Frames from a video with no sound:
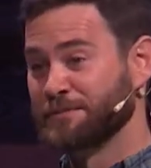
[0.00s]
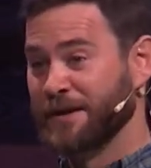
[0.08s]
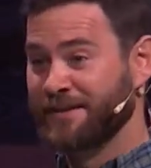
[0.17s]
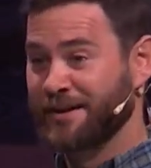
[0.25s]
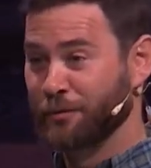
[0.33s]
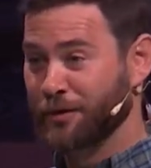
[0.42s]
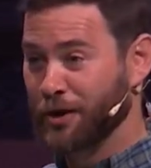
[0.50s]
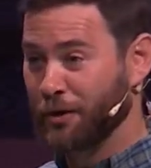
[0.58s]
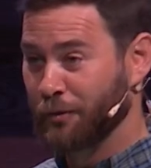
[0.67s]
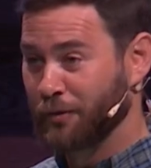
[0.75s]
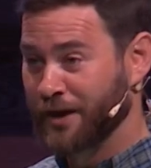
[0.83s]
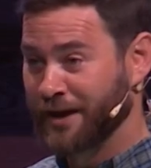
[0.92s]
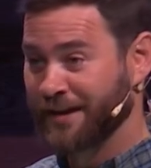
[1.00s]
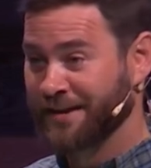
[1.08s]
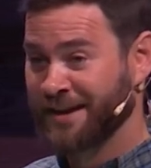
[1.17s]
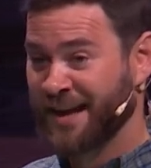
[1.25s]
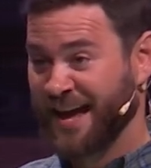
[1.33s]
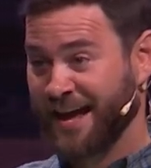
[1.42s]
me that it would go away,
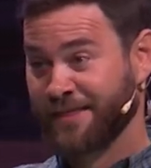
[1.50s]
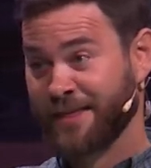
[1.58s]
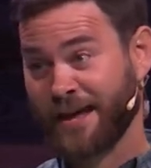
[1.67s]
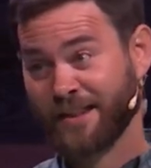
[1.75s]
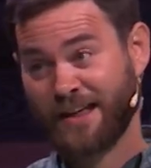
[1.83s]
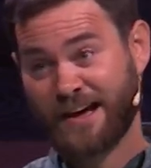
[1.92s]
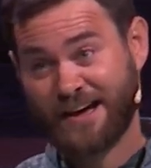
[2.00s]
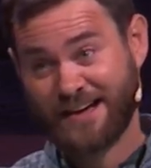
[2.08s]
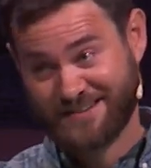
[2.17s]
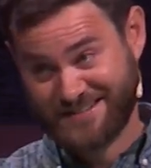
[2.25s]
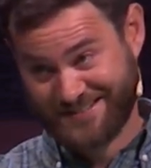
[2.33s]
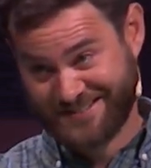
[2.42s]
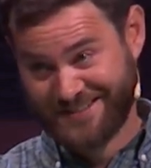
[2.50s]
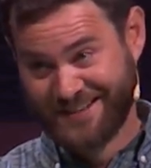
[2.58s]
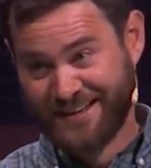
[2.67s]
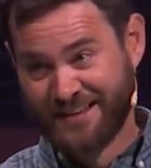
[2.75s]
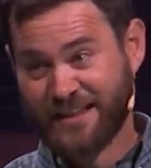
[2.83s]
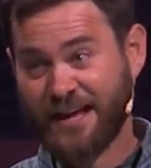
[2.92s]
and they lied.
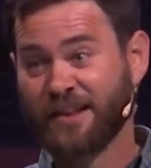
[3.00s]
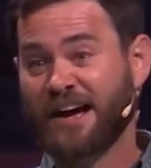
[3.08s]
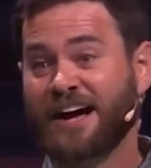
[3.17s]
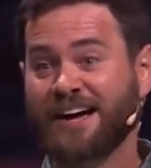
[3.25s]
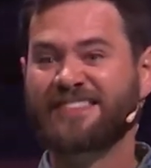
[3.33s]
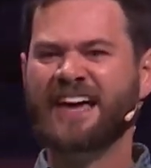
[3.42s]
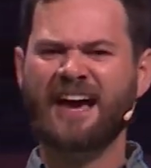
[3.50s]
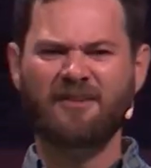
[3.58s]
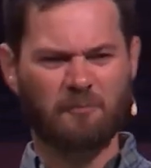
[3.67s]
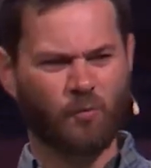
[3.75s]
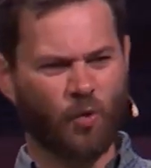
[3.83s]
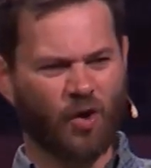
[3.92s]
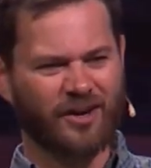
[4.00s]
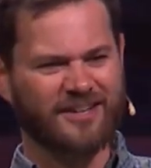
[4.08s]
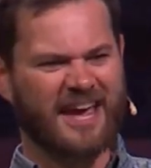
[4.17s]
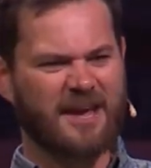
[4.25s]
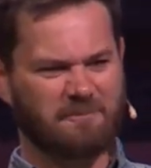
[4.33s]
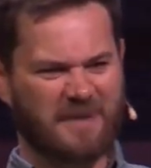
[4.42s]
They lied. That wart came